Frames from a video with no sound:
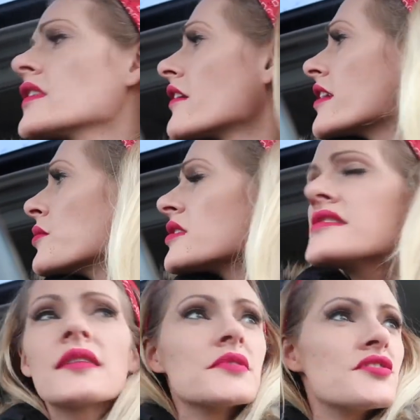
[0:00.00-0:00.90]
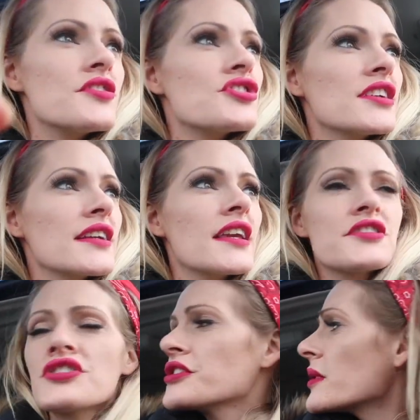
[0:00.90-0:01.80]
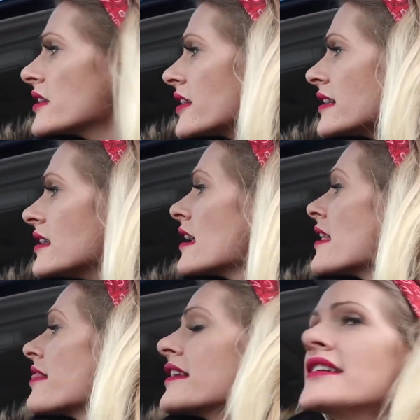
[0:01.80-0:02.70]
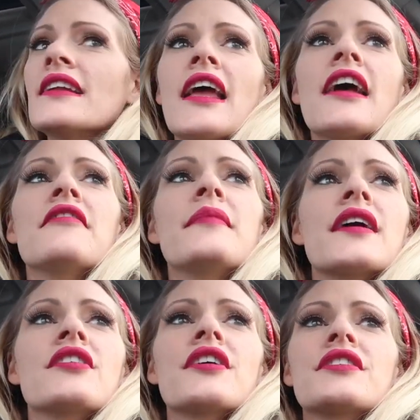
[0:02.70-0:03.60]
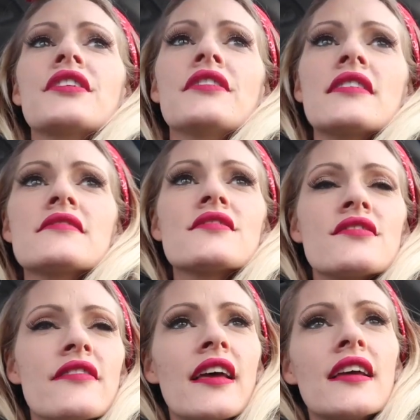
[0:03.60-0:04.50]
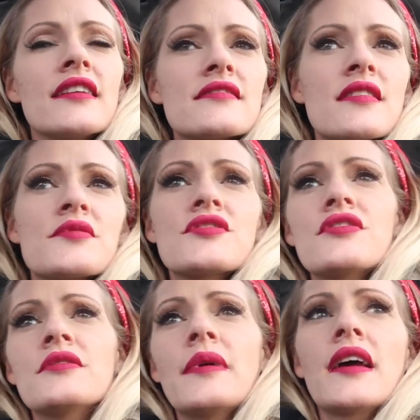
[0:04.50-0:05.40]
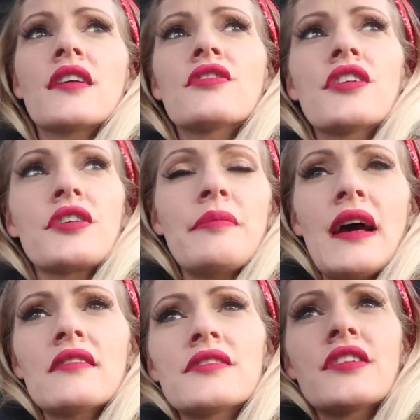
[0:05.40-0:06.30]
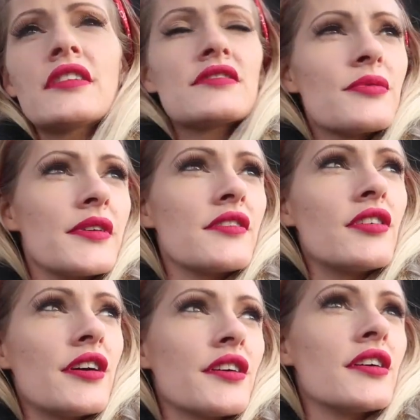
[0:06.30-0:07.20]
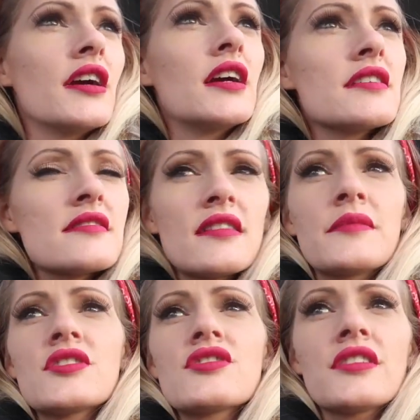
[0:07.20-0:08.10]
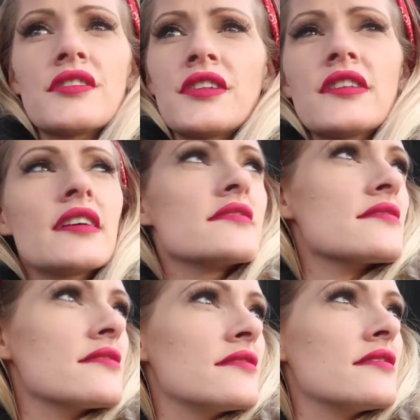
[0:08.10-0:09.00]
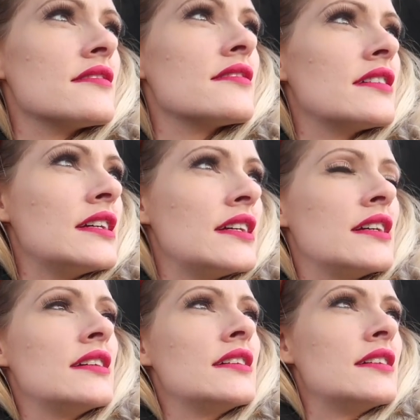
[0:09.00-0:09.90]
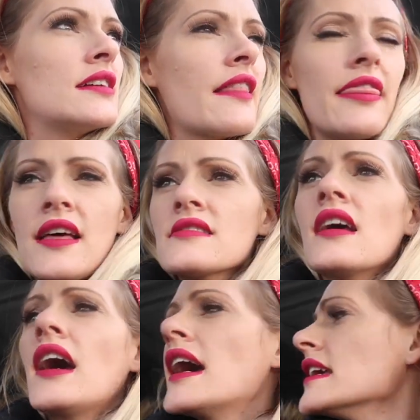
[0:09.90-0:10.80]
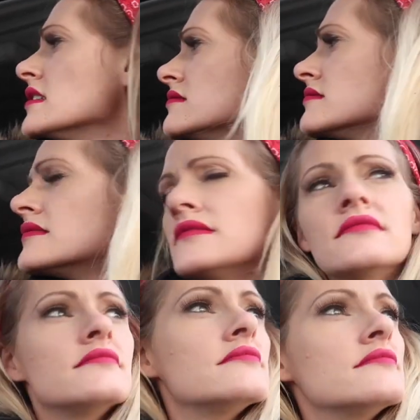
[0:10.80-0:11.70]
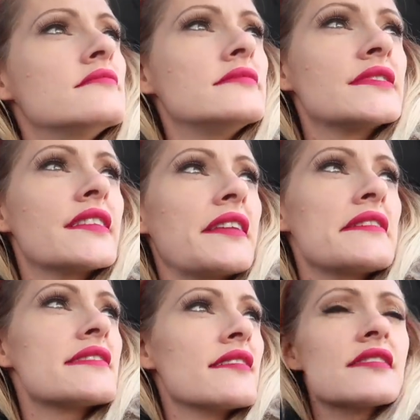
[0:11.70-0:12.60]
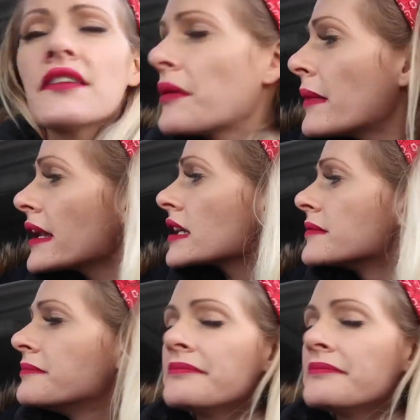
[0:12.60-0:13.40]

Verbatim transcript: You only have one substitution in case you are wondering. They didn't have my Kroger donuts, so they substituted my Kroger powder donuts with Kroger cinnamon sugar donuts. That's how I That sounds even better.